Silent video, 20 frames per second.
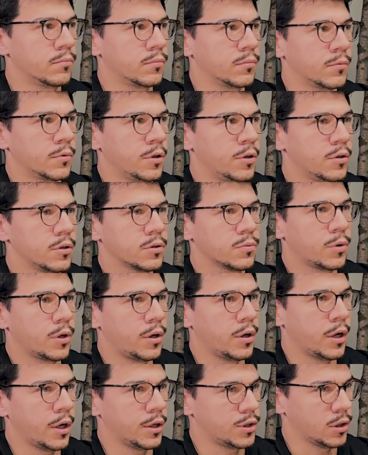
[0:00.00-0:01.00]
here's
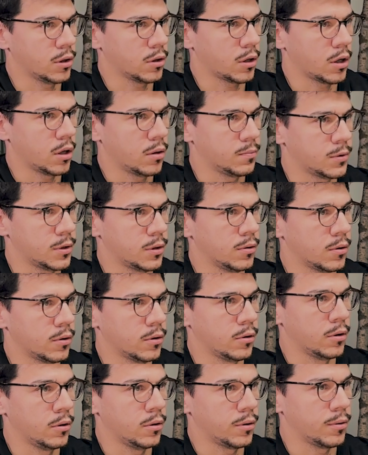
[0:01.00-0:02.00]
where Agile comes
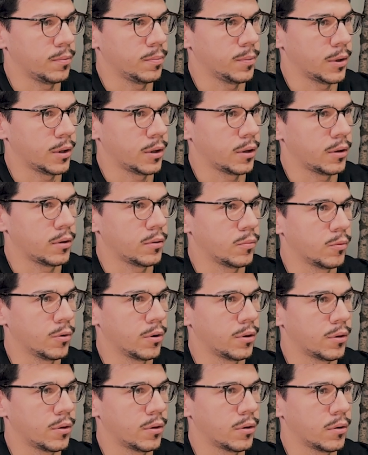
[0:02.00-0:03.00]
into play
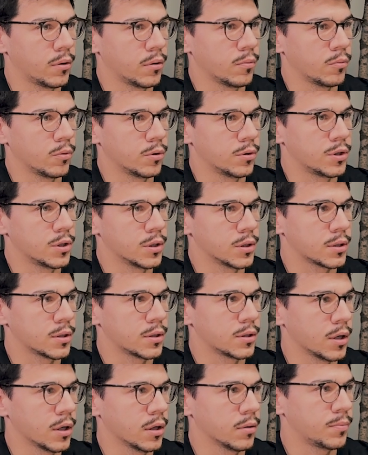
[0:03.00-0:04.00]
with
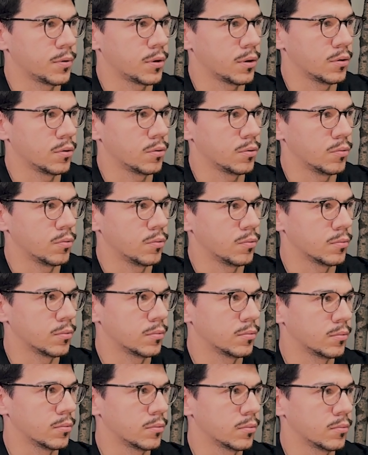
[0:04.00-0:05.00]
just helping you
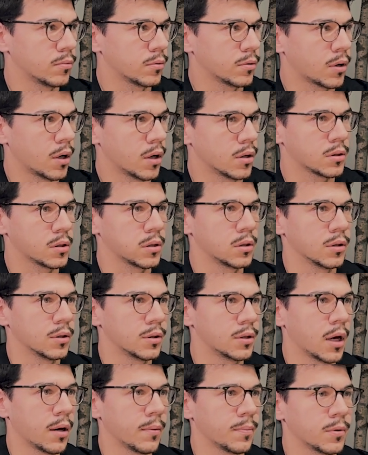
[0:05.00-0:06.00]
constantly
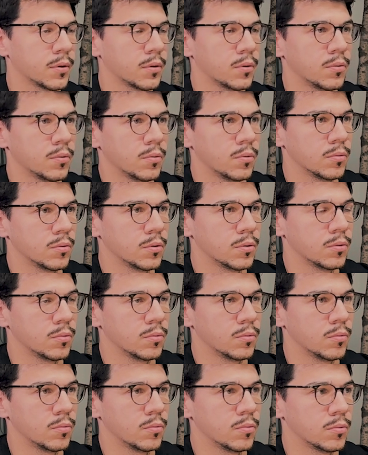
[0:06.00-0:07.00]
adapt to
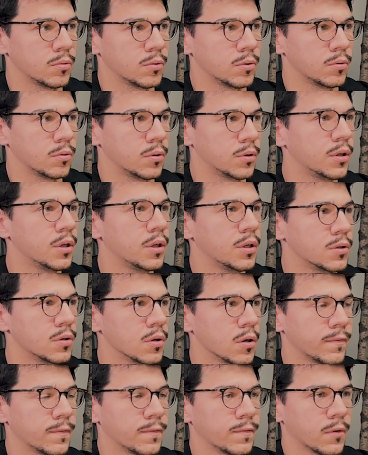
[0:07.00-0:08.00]
the needs
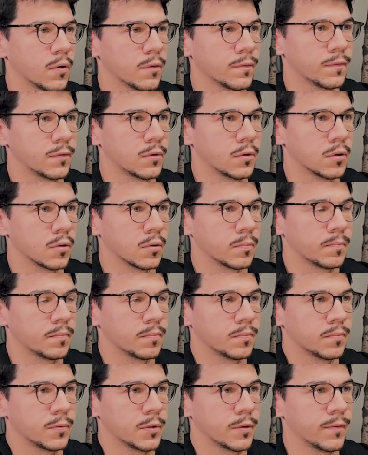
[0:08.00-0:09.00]
of the
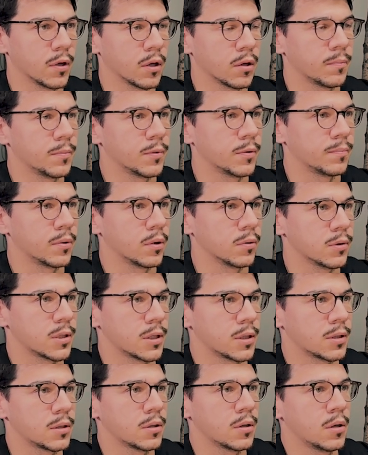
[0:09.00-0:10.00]
development
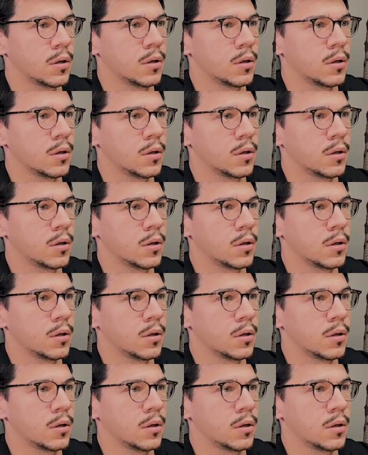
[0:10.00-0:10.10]
process.